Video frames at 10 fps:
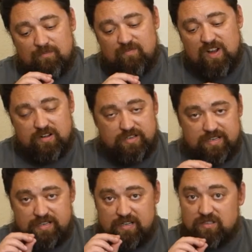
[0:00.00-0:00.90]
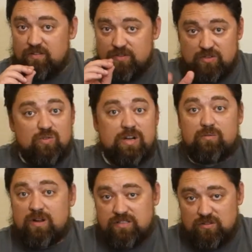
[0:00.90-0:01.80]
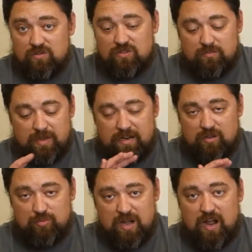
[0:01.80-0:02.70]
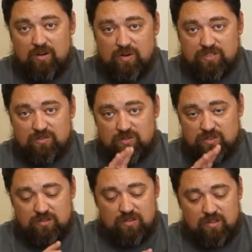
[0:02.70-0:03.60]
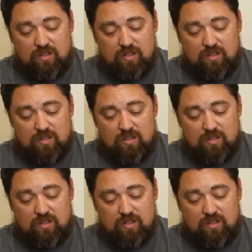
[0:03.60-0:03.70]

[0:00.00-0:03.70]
finer details of the screen resolution being a little bit higher resolution,